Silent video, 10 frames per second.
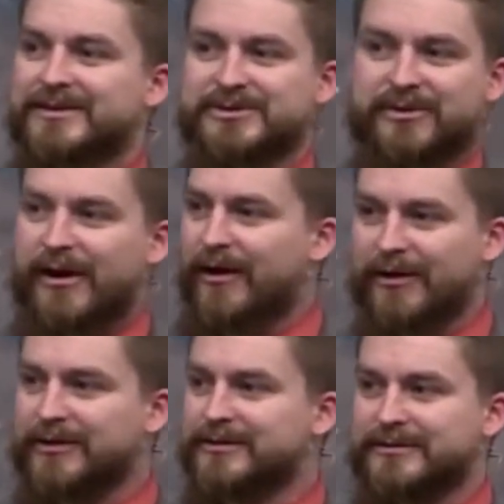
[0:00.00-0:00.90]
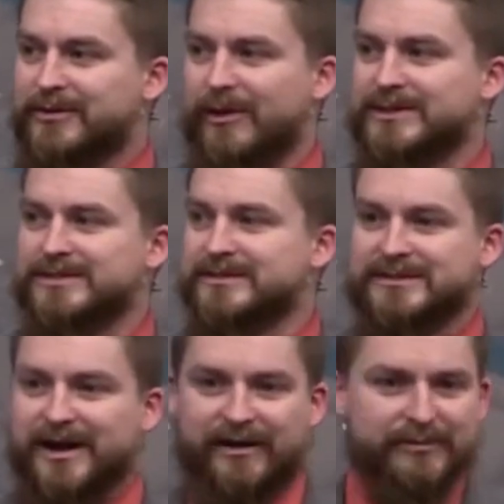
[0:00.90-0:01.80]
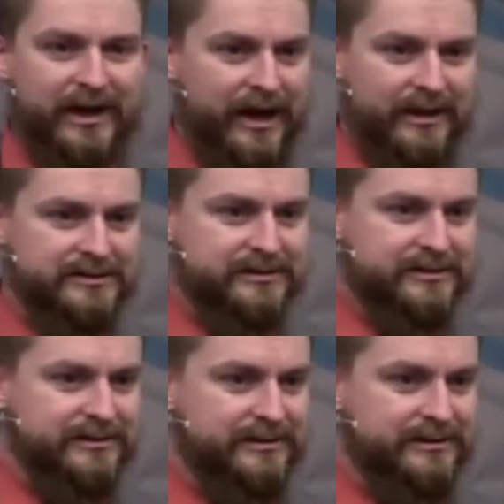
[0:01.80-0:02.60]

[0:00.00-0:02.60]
Those are all questions that I've been asked.